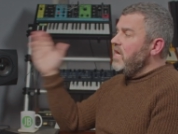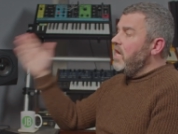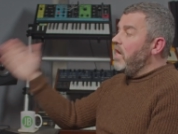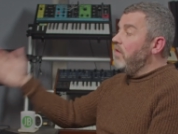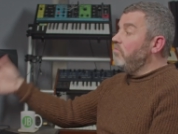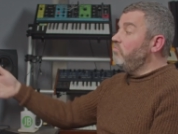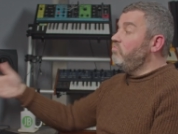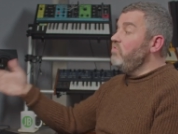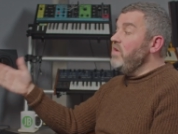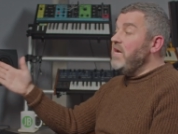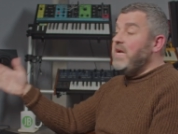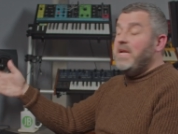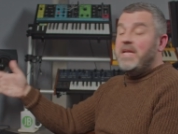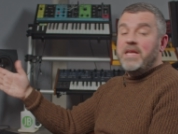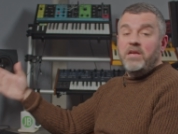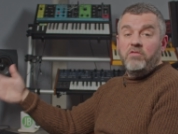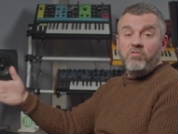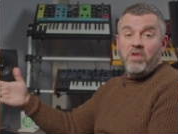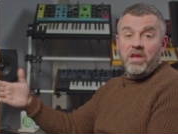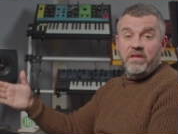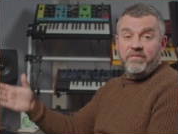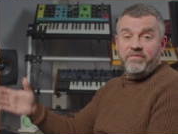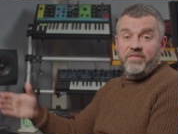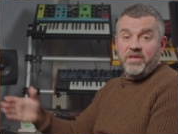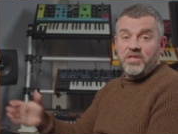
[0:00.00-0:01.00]
A really
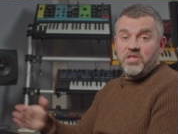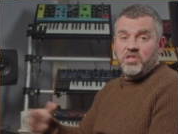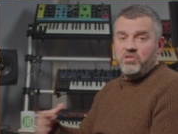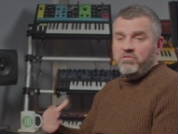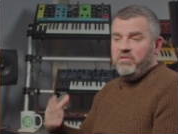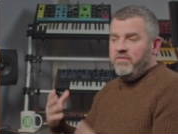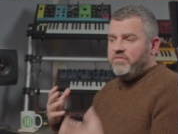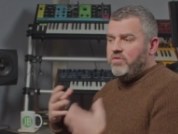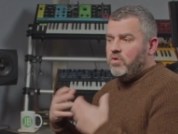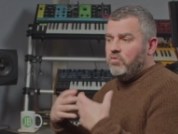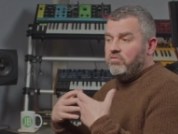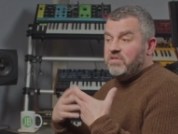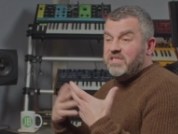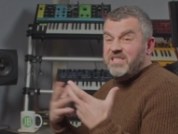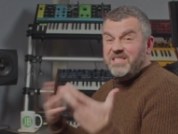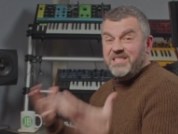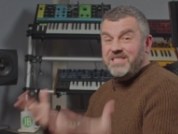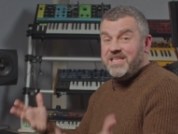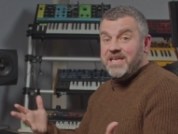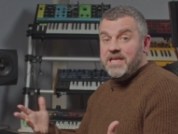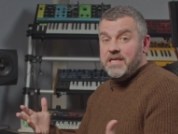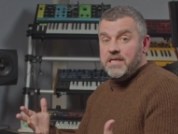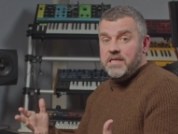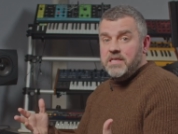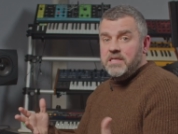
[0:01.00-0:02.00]
great feature if you're a
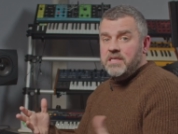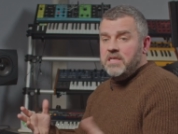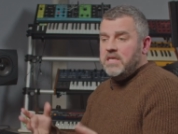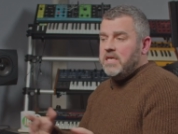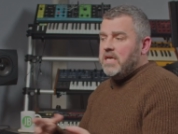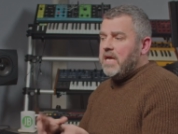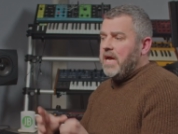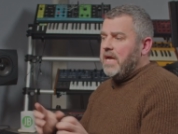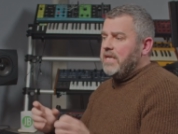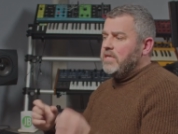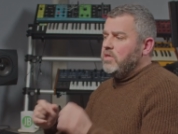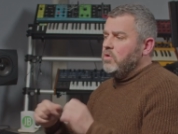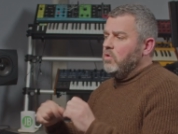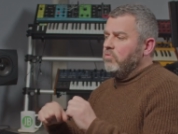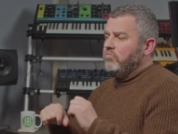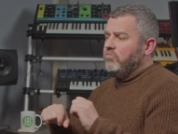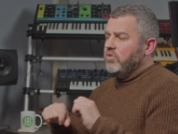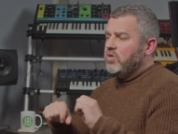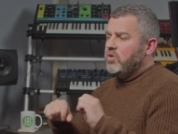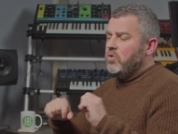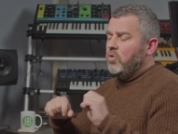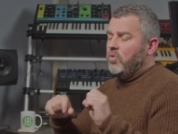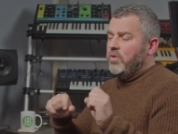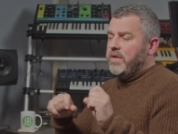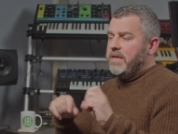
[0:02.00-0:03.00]
singer and you're
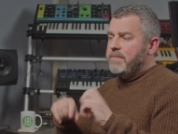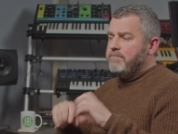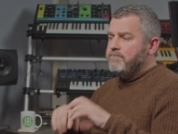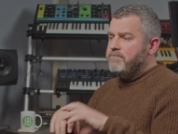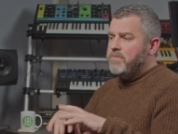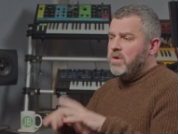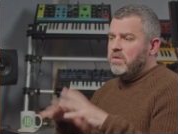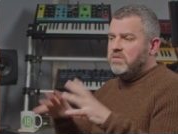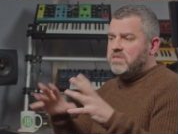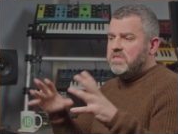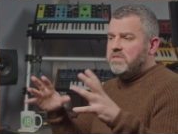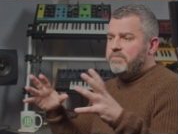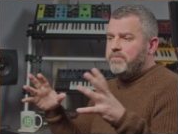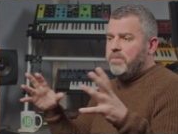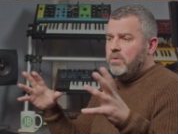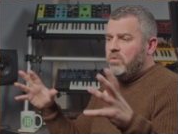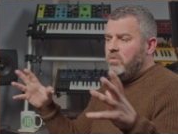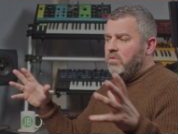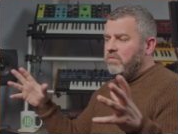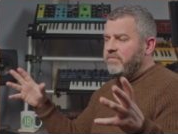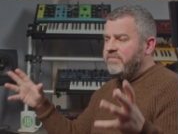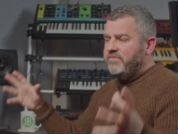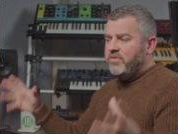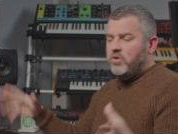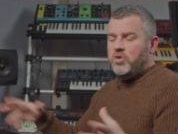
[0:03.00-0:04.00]
recording
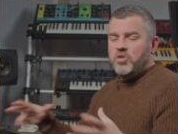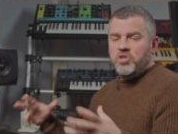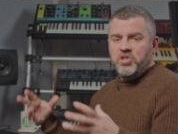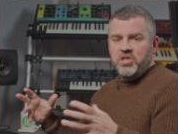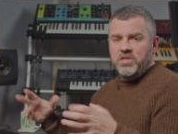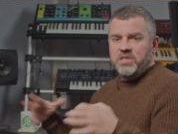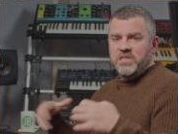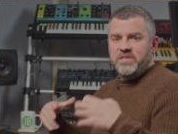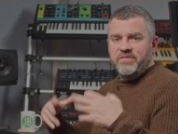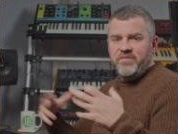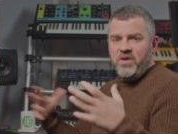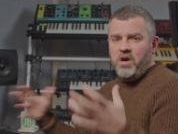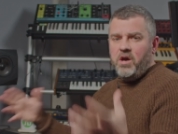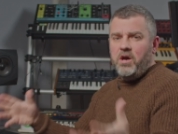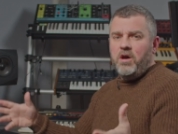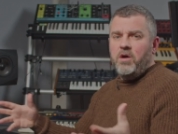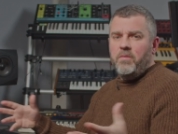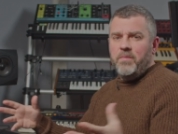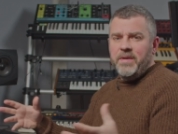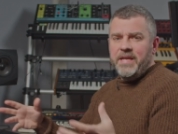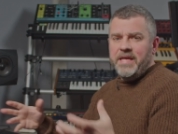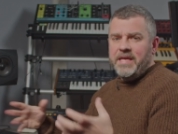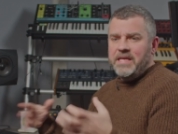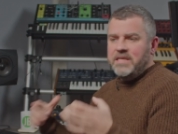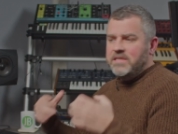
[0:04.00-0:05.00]
multiple versions of
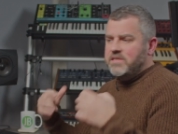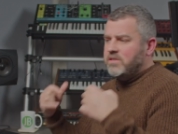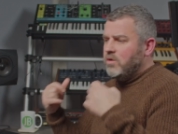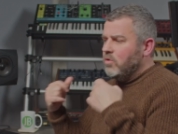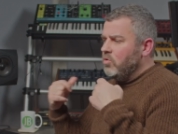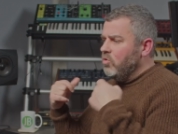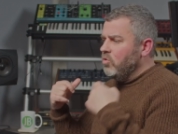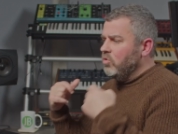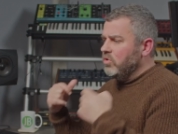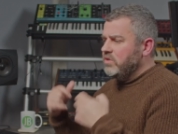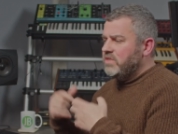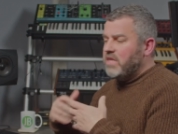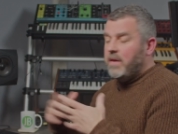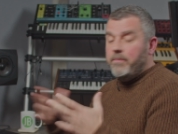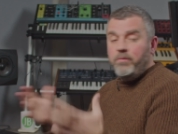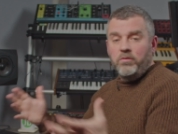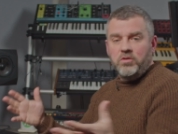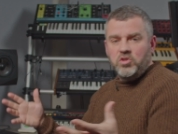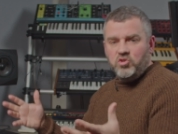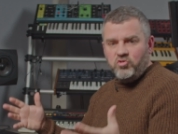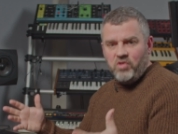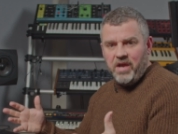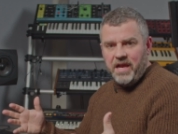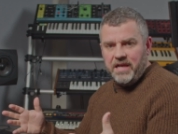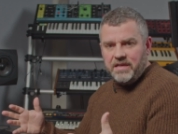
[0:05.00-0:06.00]
harmonies or double
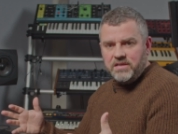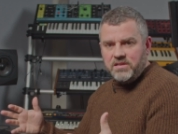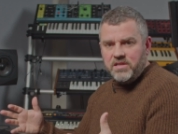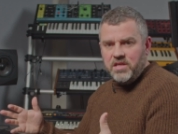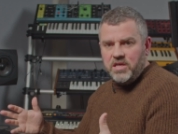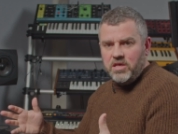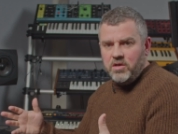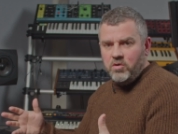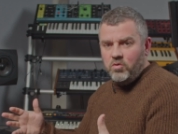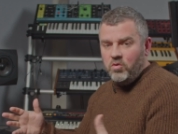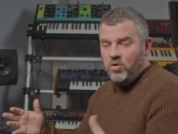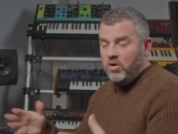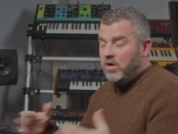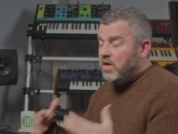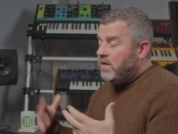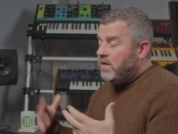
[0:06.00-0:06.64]
tracks that you're